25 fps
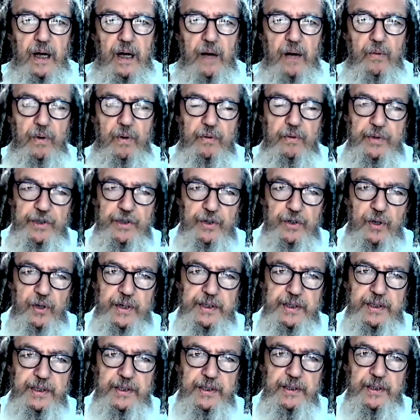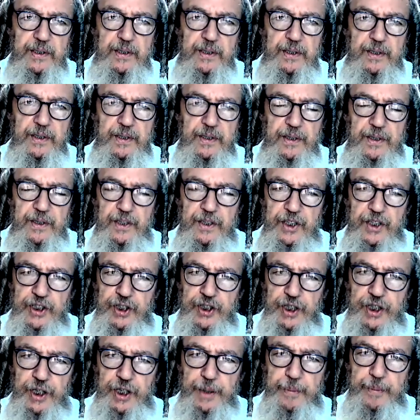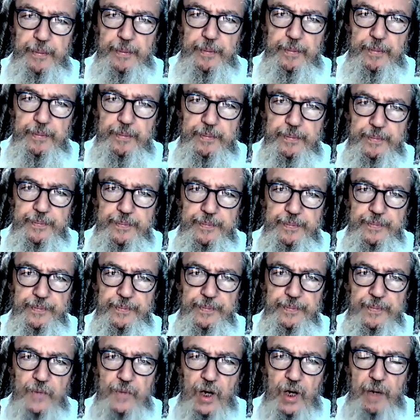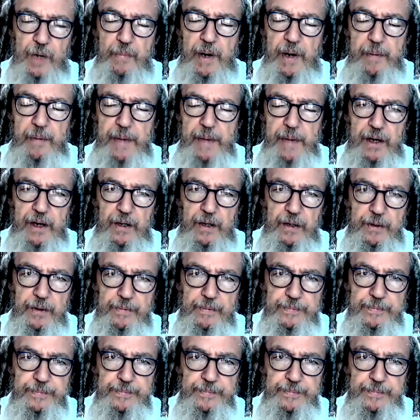I will rejoice in, in Hashem, in my Maker